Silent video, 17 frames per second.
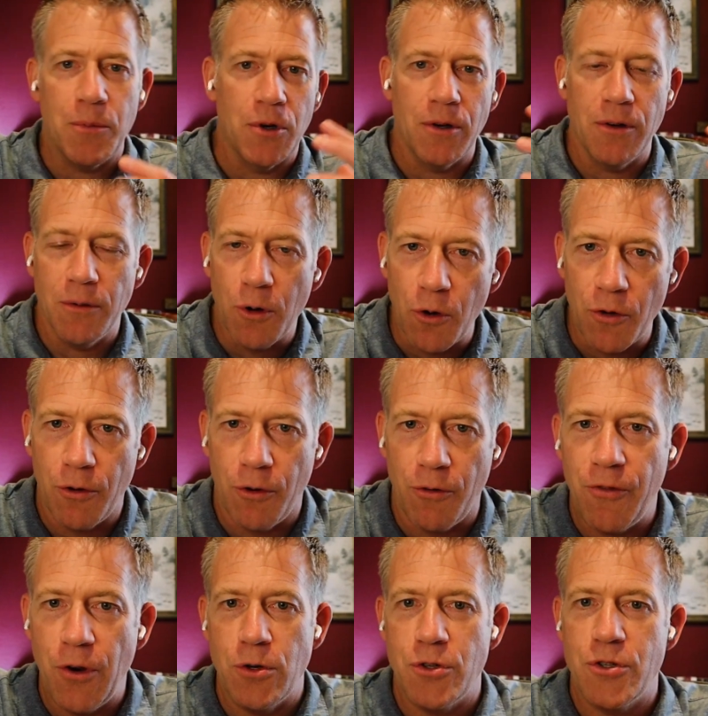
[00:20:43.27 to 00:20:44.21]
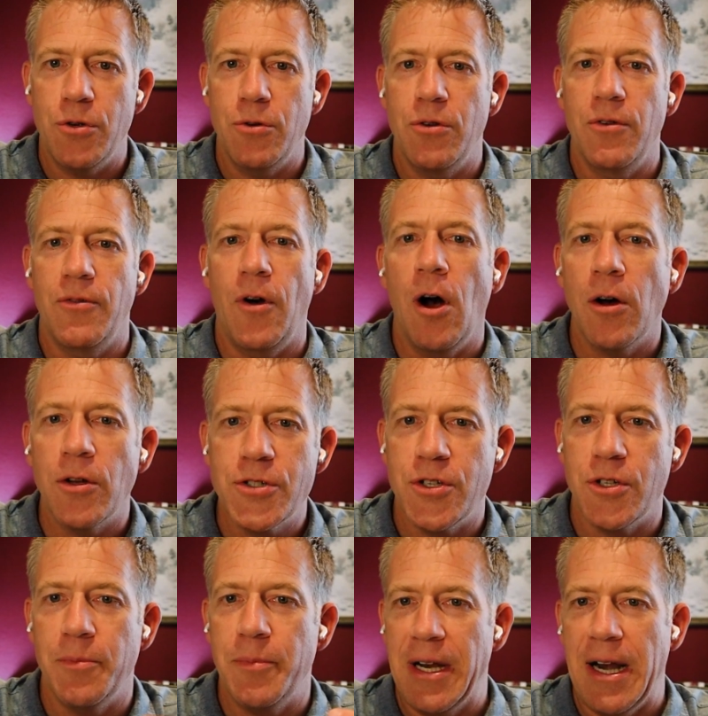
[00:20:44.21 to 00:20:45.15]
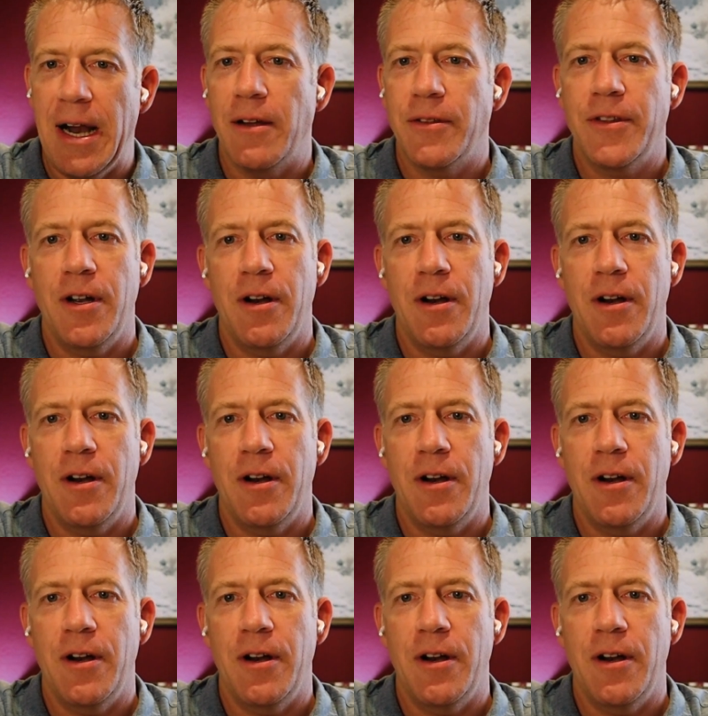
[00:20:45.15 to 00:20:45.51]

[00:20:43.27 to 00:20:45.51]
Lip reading: or folks who have also been out